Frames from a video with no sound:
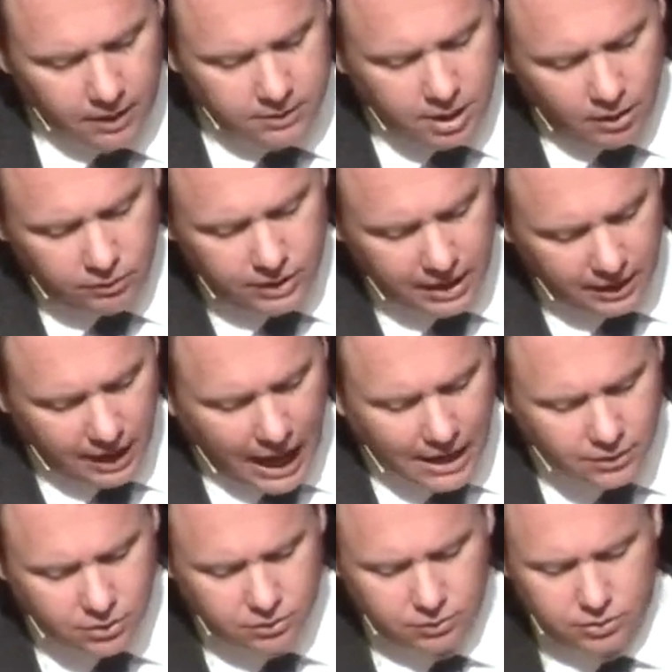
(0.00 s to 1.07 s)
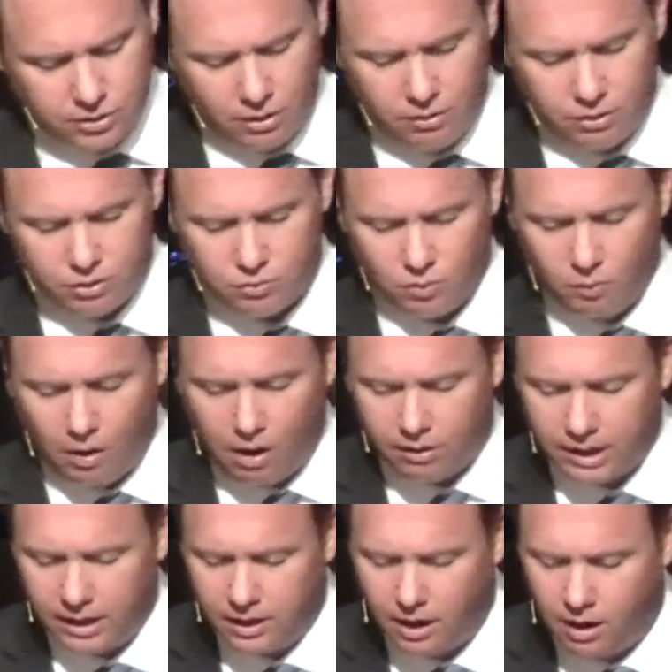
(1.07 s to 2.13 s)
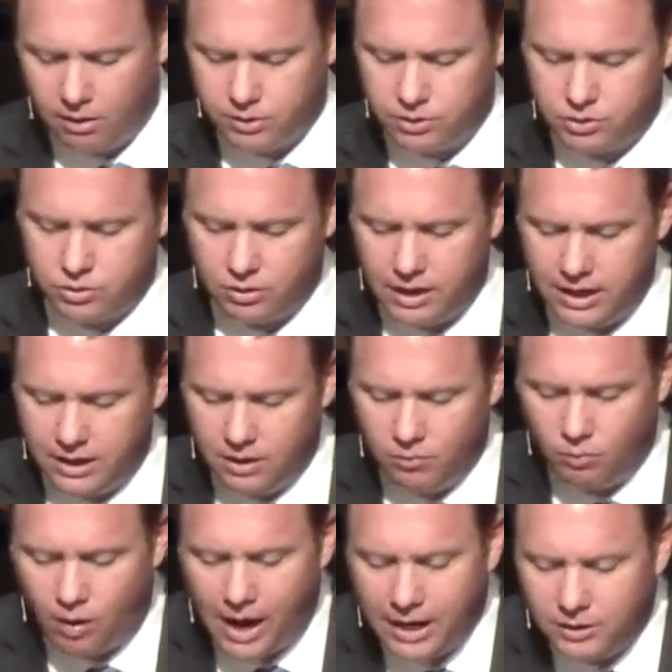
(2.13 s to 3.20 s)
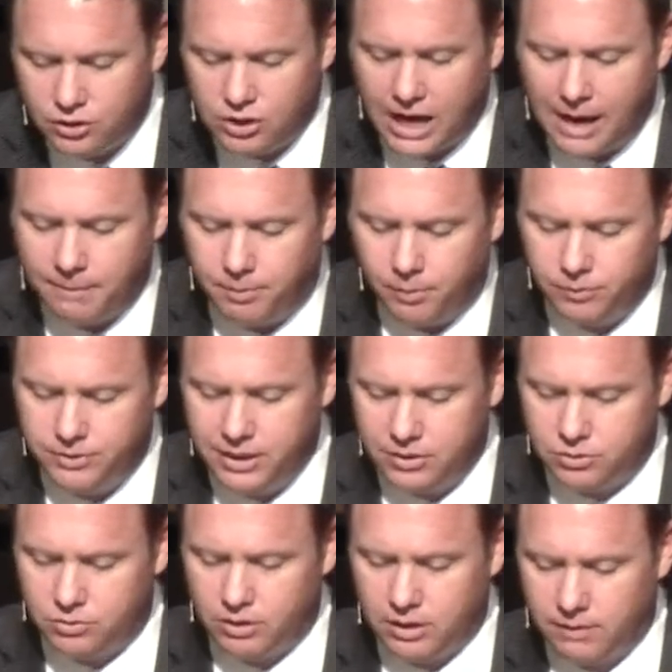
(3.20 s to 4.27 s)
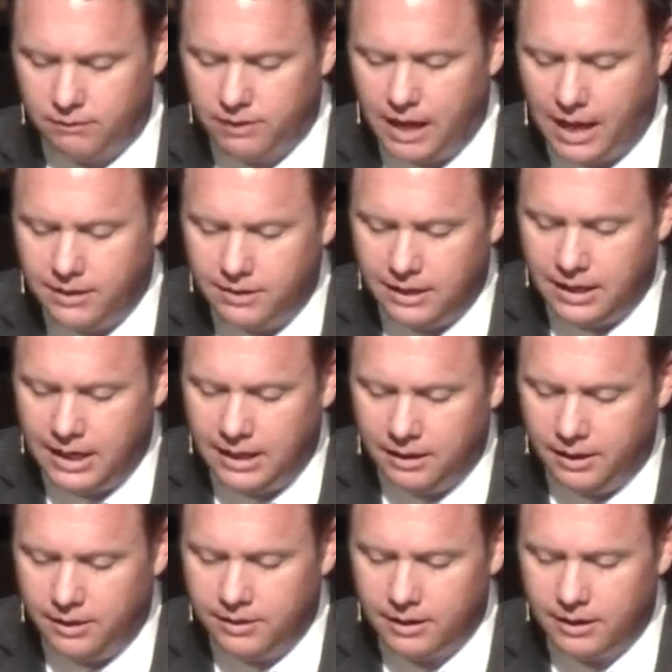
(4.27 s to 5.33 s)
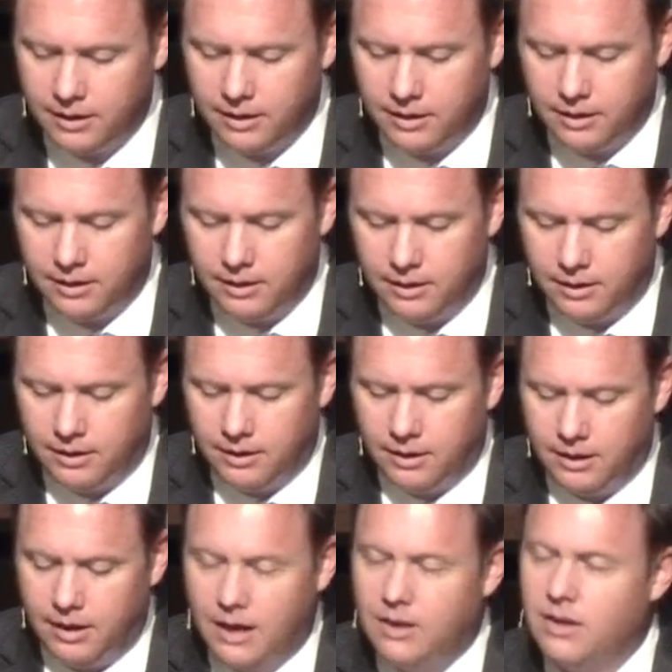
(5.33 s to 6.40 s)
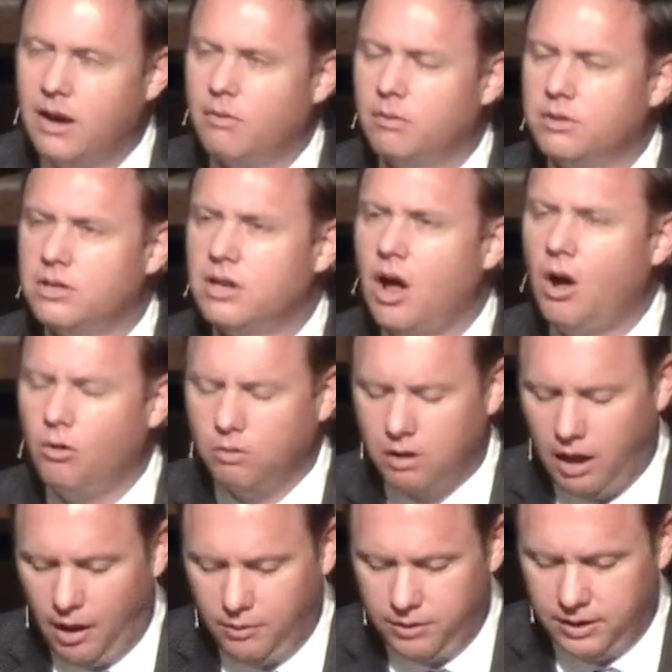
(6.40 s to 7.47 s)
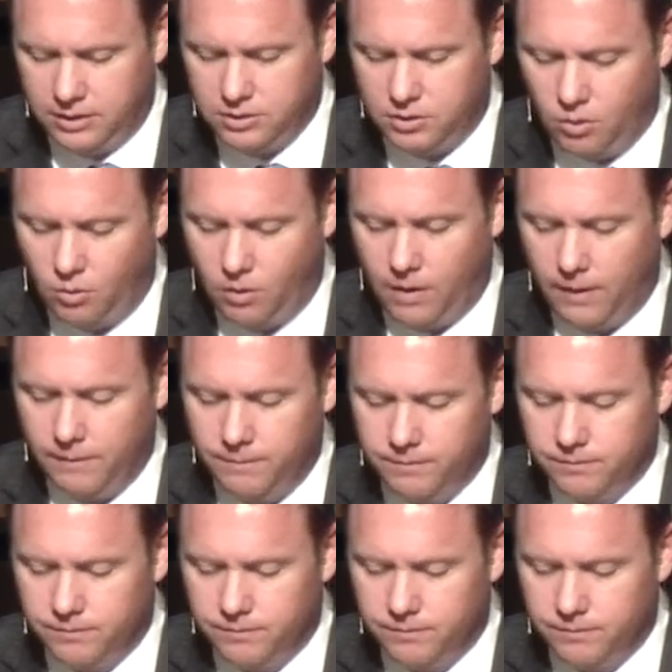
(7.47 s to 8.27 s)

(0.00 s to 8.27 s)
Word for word: Two theological students were walking along a street in Whitechapel, district of London, England, and there was an old clothing store.